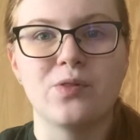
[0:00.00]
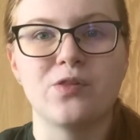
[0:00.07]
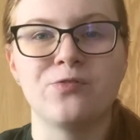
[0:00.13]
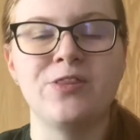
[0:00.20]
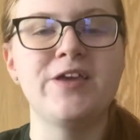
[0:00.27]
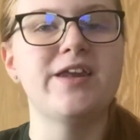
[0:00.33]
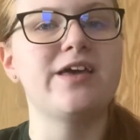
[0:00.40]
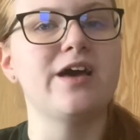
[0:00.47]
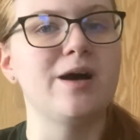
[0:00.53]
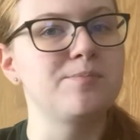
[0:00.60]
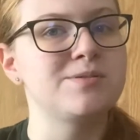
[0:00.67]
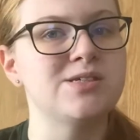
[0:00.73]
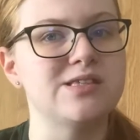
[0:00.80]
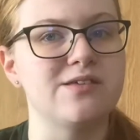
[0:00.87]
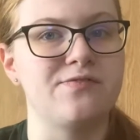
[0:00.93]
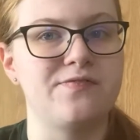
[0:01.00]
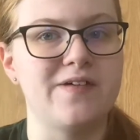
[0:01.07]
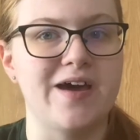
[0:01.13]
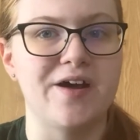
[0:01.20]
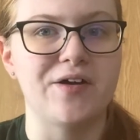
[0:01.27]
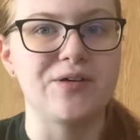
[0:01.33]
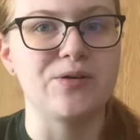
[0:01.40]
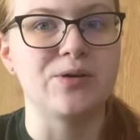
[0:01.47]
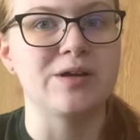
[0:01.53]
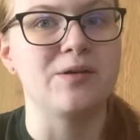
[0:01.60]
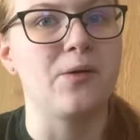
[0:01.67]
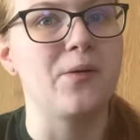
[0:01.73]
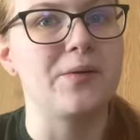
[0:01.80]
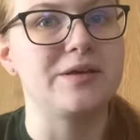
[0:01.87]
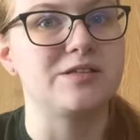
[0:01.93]
Leading up to the fair, you can
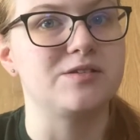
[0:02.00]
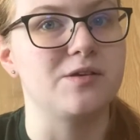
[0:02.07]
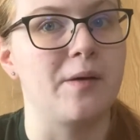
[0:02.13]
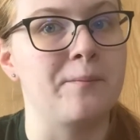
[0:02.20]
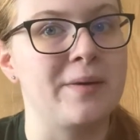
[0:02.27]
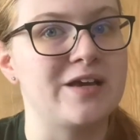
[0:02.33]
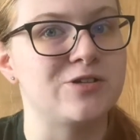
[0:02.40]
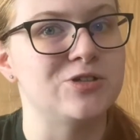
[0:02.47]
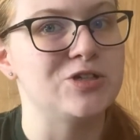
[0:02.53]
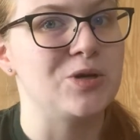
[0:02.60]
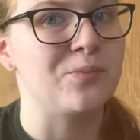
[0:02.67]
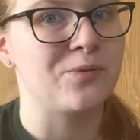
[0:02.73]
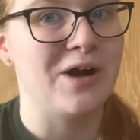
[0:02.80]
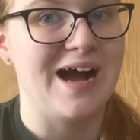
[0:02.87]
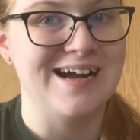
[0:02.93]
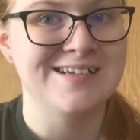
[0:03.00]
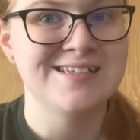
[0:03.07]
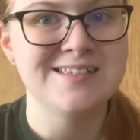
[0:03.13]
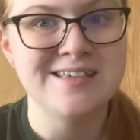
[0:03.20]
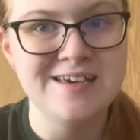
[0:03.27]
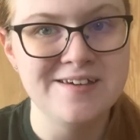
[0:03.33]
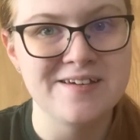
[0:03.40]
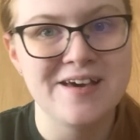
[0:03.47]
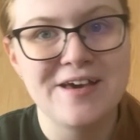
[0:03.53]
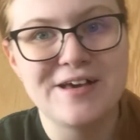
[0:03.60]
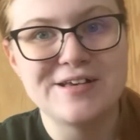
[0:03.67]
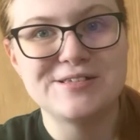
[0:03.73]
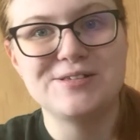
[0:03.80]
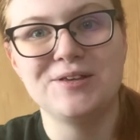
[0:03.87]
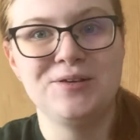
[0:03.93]
always make sure you practice it.
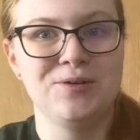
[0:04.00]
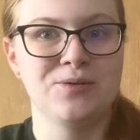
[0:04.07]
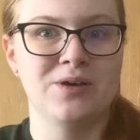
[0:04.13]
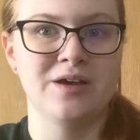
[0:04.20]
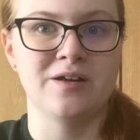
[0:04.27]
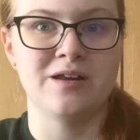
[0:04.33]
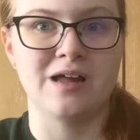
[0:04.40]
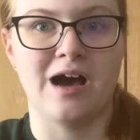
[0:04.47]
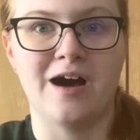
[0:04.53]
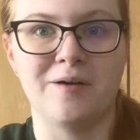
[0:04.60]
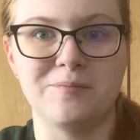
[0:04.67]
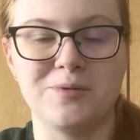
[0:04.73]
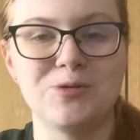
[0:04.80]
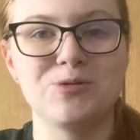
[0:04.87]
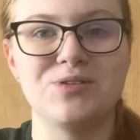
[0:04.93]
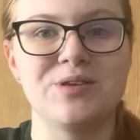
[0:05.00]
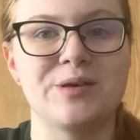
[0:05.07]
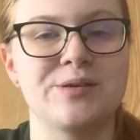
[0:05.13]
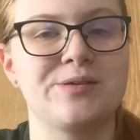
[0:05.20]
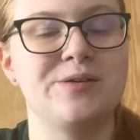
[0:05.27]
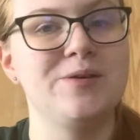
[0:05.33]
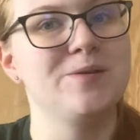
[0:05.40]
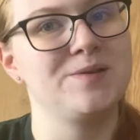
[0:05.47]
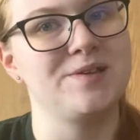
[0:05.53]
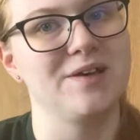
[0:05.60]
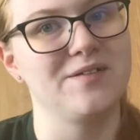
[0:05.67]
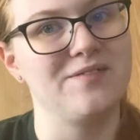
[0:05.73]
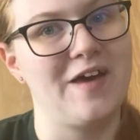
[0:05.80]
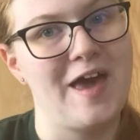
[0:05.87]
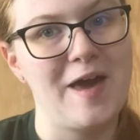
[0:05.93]
So you could use the excuse
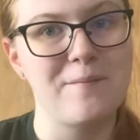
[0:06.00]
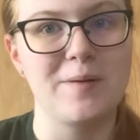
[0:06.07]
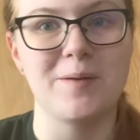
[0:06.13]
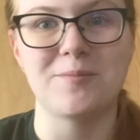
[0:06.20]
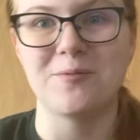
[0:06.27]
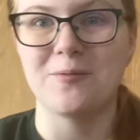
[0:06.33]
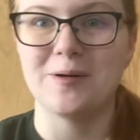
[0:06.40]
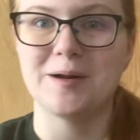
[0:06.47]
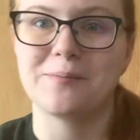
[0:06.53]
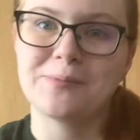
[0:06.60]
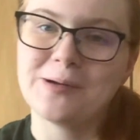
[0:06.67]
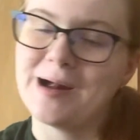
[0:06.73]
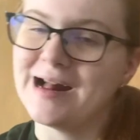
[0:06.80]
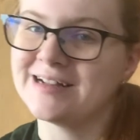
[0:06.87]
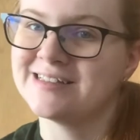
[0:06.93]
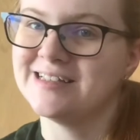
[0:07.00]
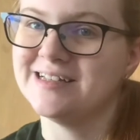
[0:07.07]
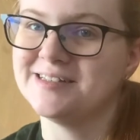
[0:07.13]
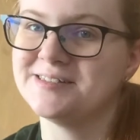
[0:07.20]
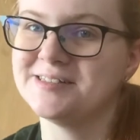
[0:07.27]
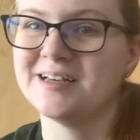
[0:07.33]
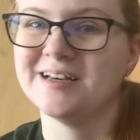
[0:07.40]
of, hey, mom, I want to practice